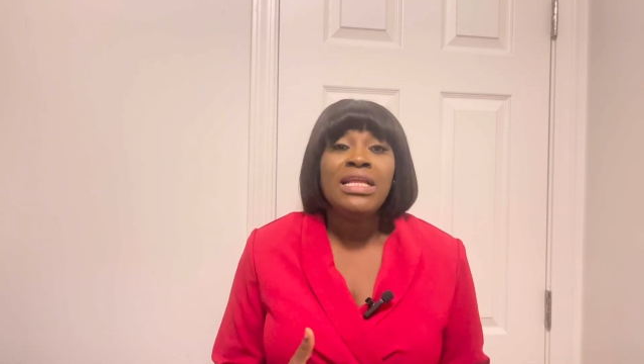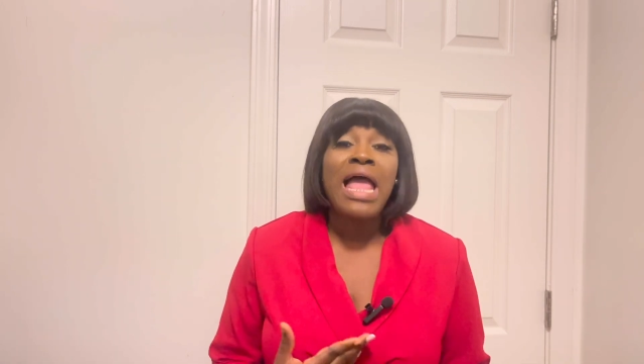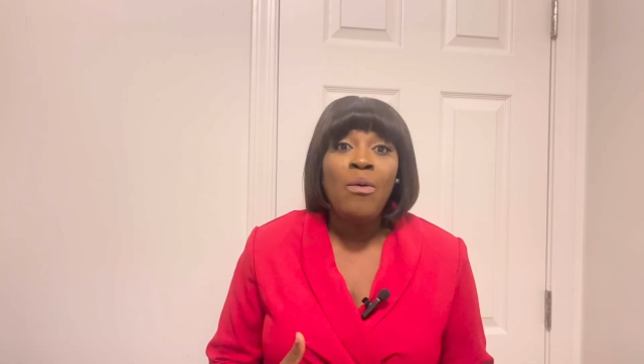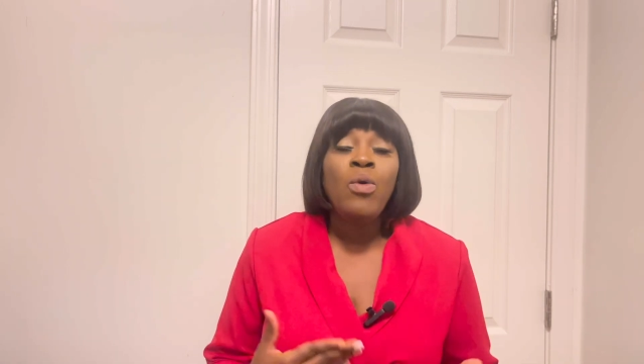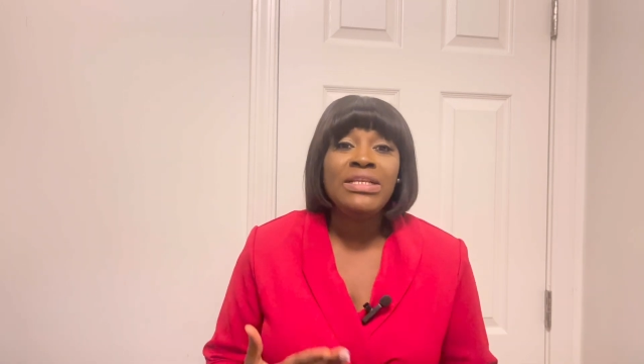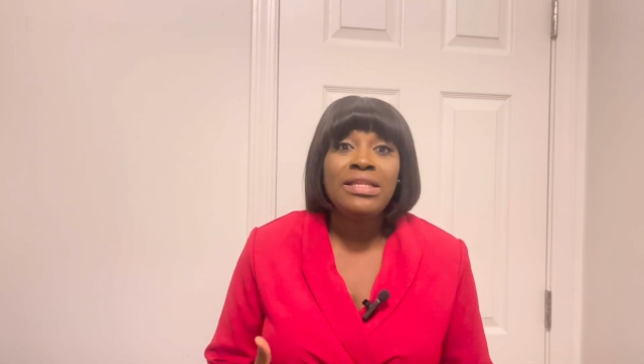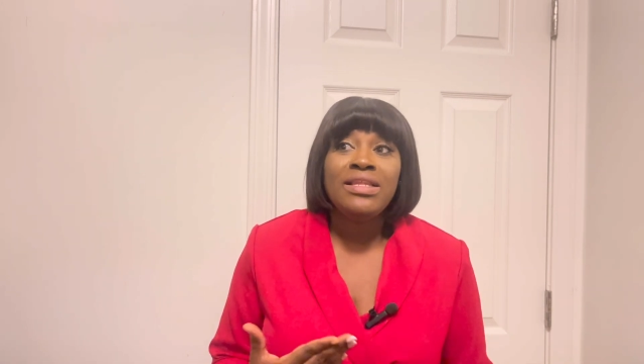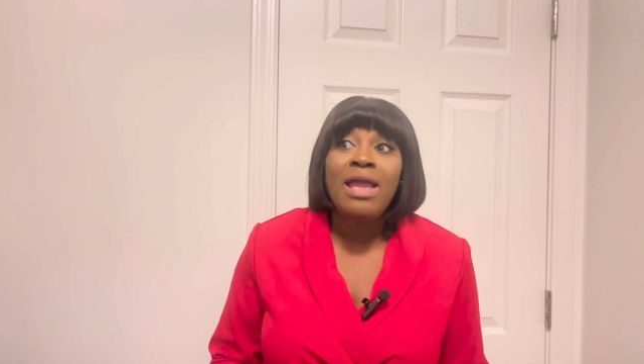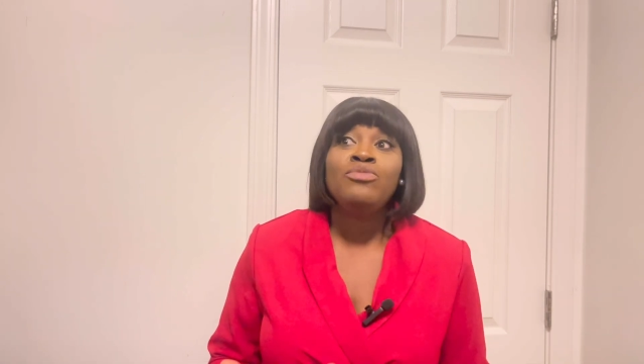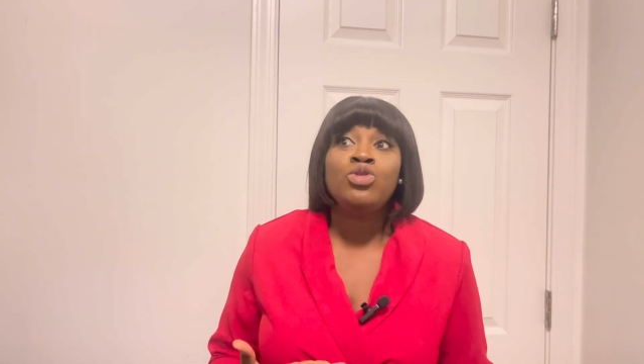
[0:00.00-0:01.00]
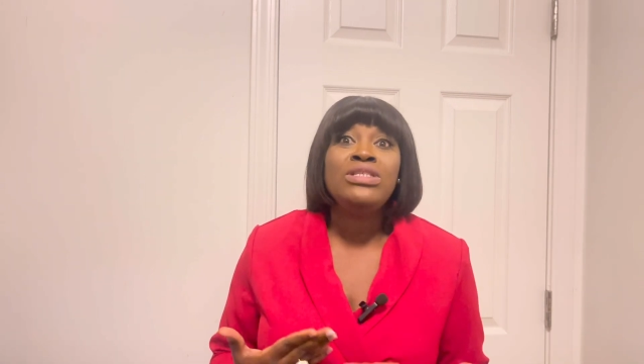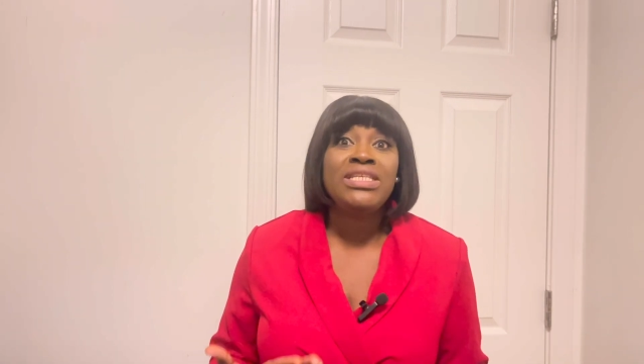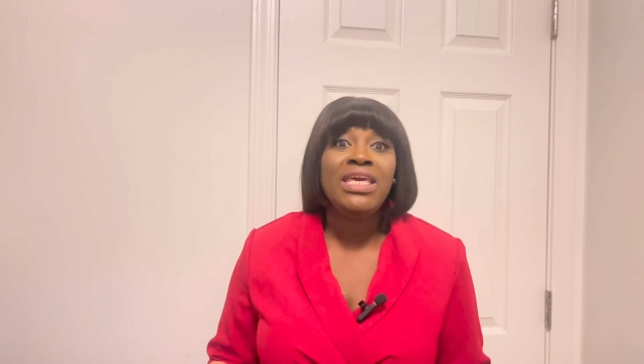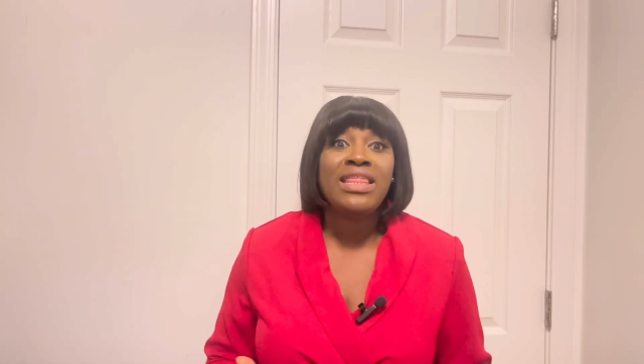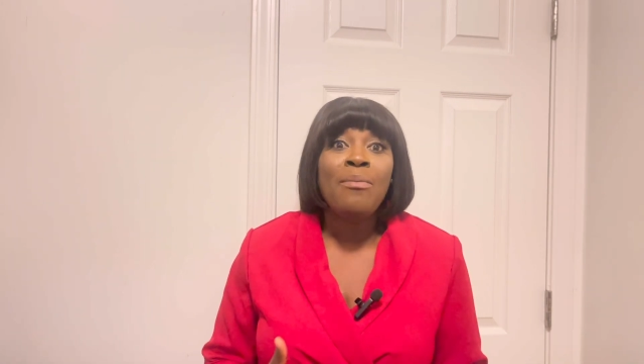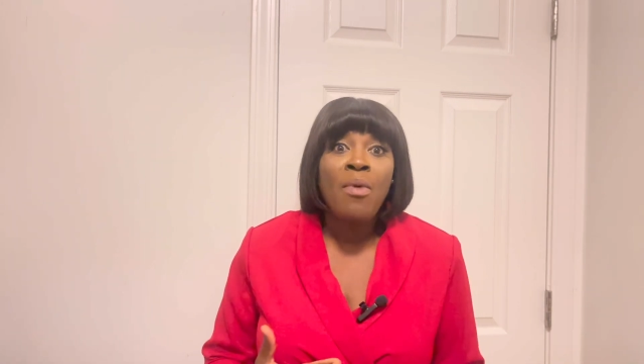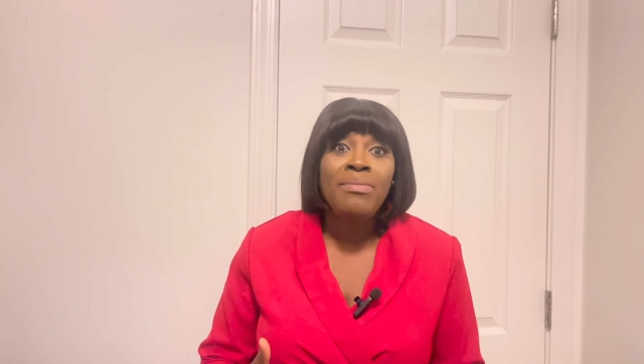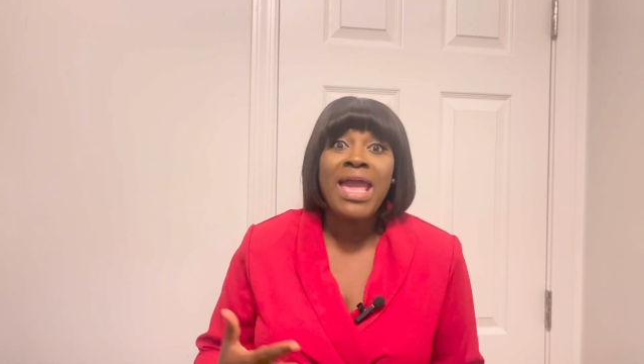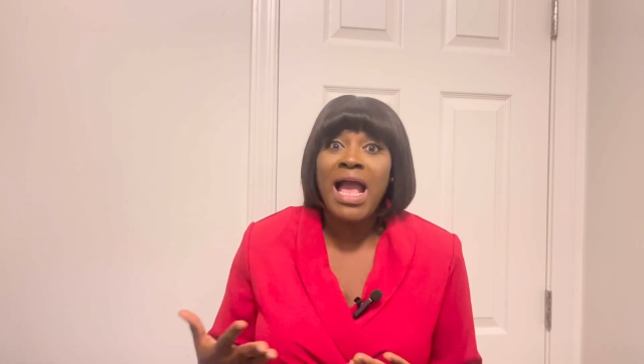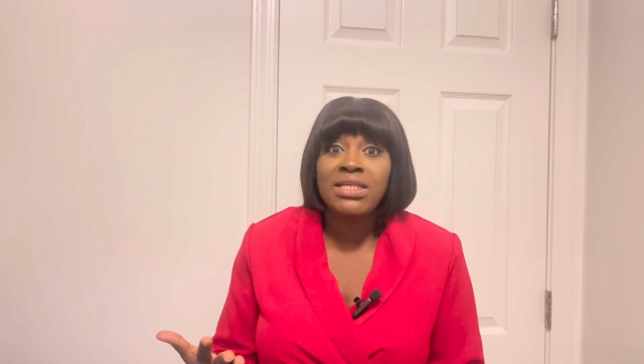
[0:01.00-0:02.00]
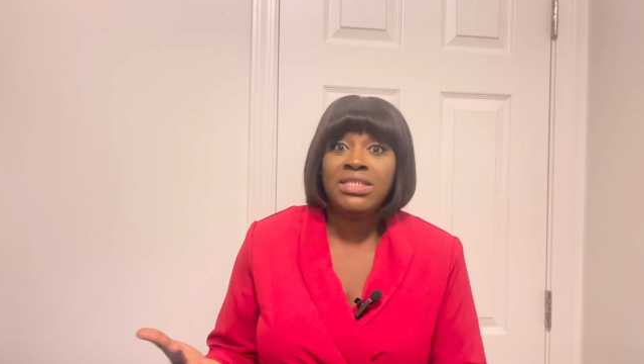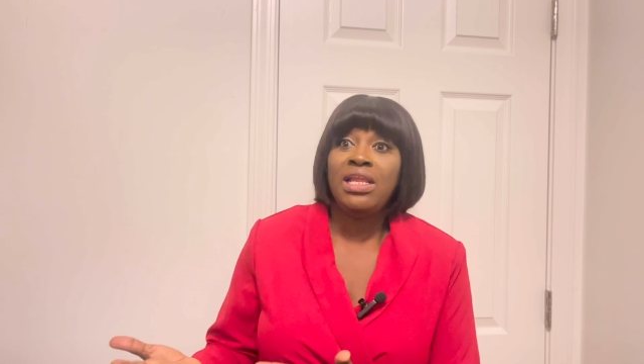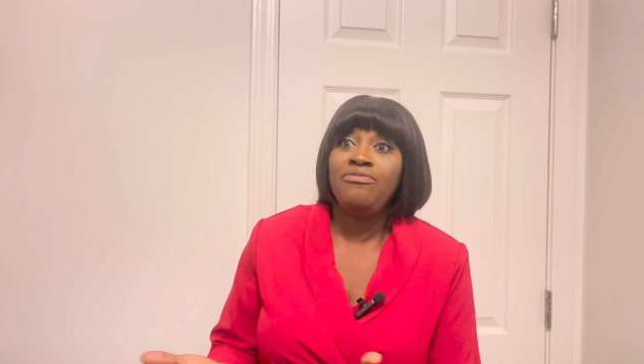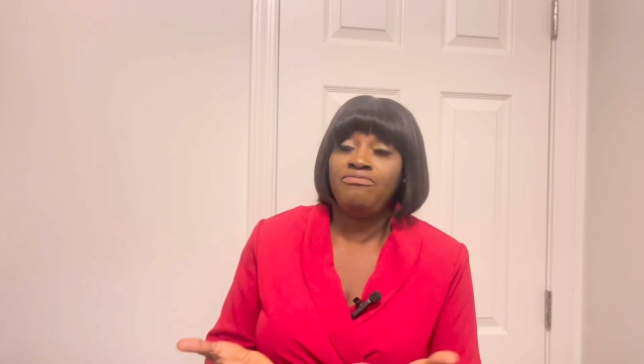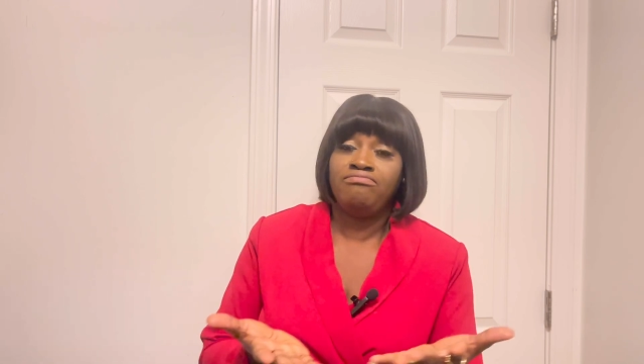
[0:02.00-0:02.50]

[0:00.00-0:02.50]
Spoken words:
I want them to see that mommy actually